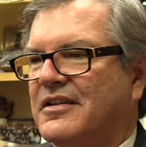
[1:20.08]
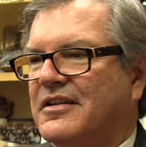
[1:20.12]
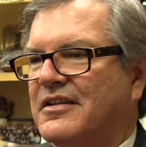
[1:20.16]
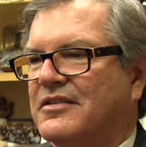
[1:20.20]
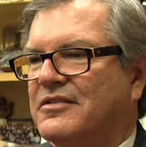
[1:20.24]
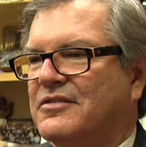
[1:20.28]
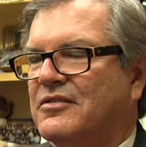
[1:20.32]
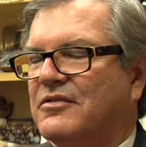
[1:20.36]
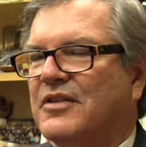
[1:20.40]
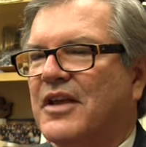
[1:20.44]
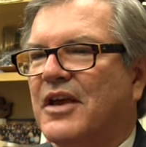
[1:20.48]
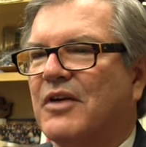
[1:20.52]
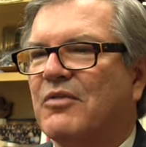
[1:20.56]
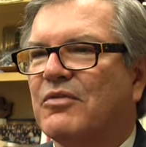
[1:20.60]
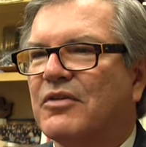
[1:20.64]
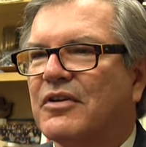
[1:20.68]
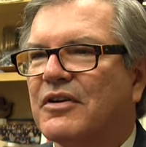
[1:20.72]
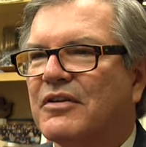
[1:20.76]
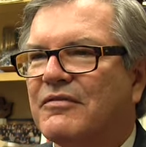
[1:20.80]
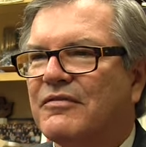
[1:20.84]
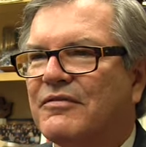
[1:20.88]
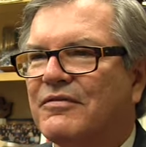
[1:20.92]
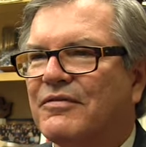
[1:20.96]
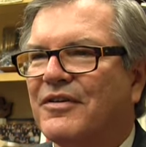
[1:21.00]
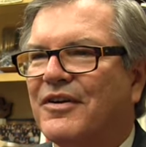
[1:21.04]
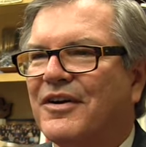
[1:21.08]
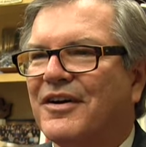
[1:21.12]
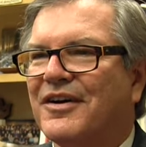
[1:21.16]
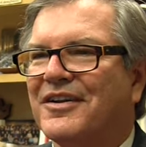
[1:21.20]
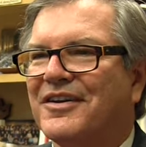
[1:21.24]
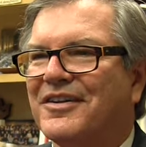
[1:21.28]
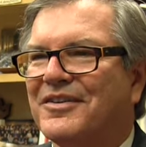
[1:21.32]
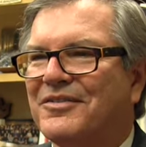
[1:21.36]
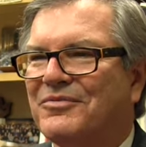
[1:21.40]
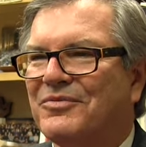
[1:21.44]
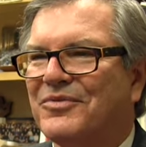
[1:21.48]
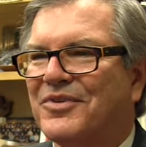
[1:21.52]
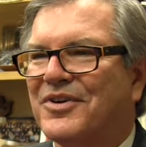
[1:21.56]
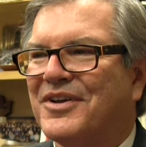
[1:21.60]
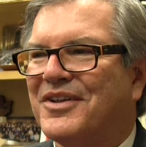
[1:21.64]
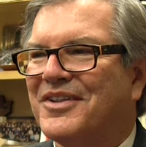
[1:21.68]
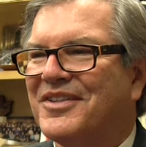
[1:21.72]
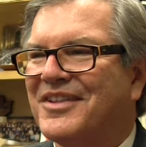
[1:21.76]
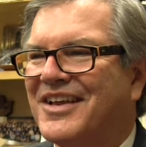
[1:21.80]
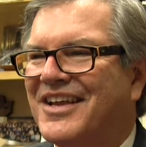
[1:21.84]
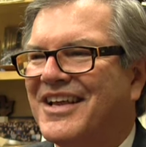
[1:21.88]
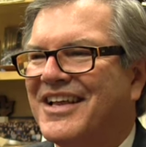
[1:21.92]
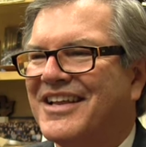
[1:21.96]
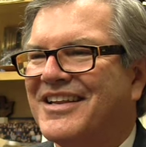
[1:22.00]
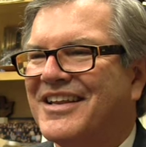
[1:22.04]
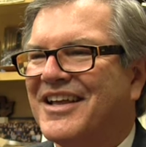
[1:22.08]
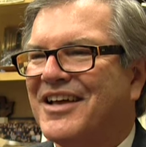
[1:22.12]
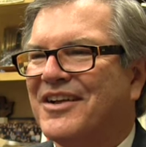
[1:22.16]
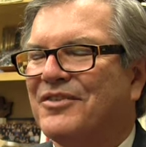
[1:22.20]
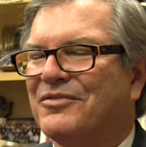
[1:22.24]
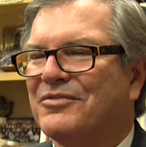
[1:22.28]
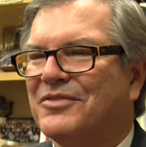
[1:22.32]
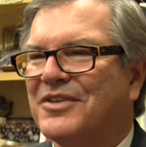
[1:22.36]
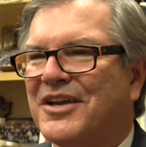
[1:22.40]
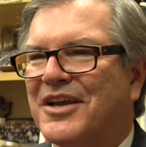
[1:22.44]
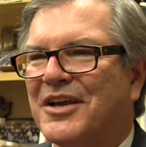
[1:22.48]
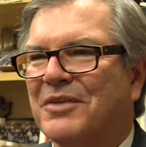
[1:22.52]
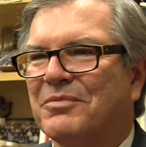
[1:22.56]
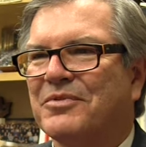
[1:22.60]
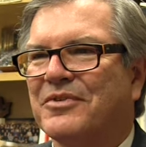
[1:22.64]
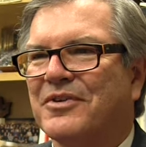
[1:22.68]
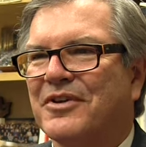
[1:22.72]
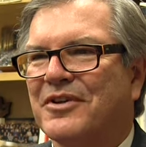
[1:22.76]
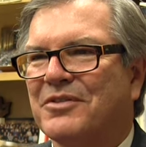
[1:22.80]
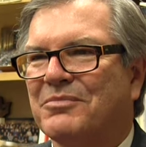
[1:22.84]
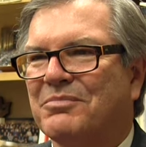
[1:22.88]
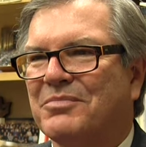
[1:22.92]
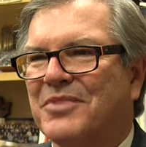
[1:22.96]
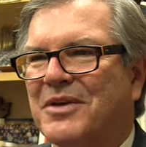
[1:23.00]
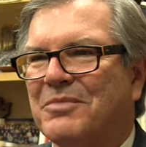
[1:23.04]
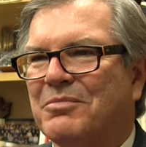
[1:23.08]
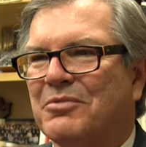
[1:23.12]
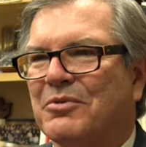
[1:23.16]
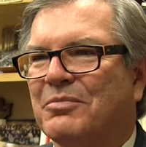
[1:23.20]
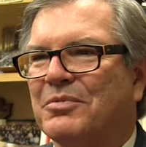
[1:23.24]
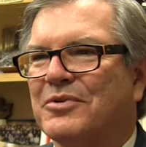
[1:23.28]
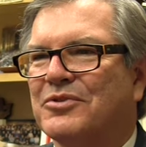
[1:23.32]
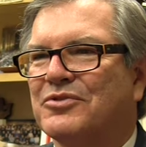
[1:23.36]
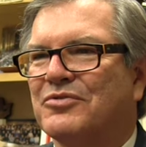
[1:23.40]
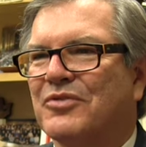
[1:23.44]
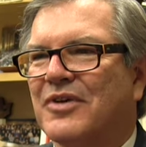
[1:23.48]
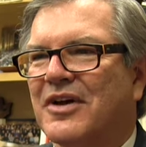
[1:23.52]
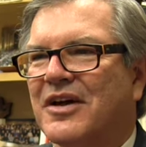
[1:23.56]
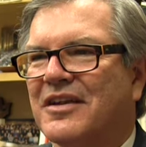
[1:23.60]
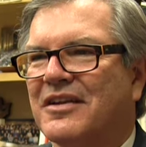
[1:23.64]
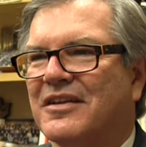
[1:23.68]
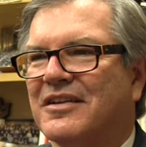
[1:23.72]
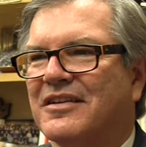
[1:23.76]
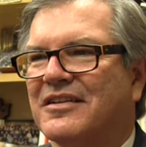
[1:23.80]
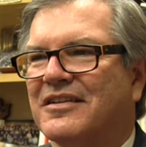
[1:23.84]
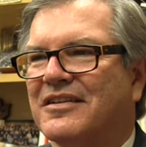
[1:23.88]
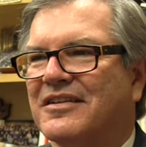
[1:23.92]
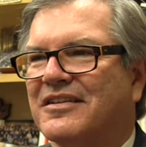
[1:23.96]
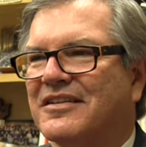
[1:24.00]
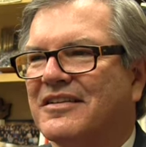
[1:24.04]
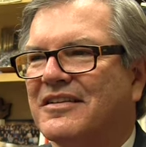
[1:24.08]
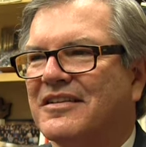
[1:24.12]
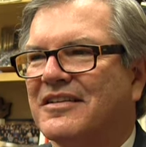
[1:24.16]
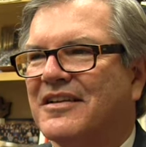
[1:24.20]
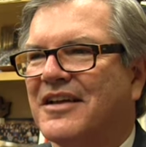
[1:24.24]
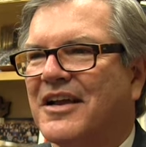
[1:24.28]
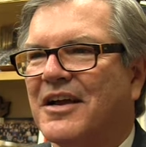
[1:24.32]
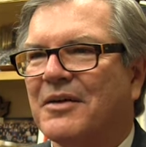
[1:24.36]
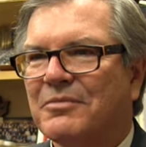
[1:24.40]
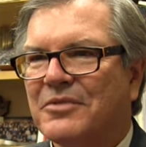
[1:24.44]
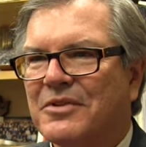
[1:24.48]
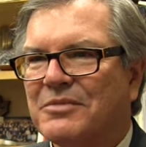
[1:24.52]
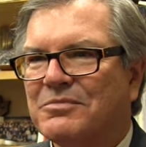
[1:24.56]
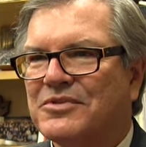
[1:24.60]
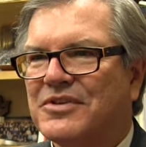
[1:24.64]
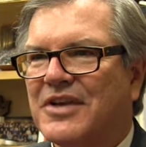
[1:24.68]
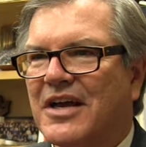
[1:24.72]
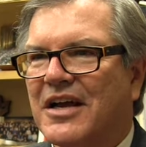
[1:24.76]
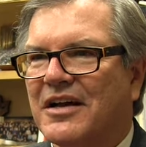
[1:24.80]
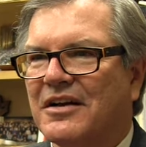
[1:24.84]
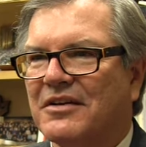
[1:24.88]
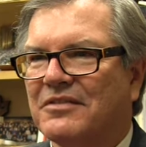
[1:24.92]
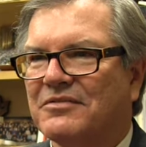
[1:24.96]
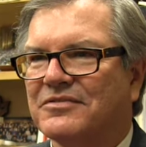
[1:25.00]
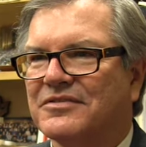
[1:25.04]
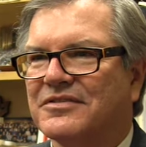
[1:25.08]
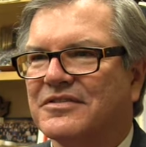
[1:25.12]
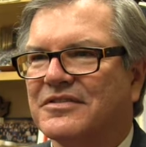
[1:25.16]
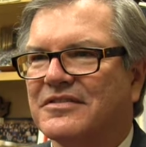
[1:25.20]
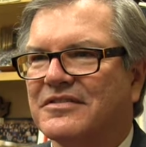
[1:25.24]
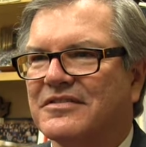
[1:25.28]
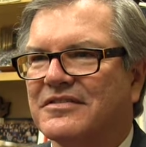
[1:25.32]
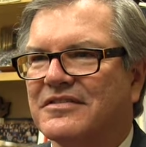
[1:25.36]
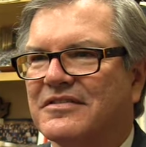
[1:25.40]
So they were confronted with not only helping other people, but trying to help themselves.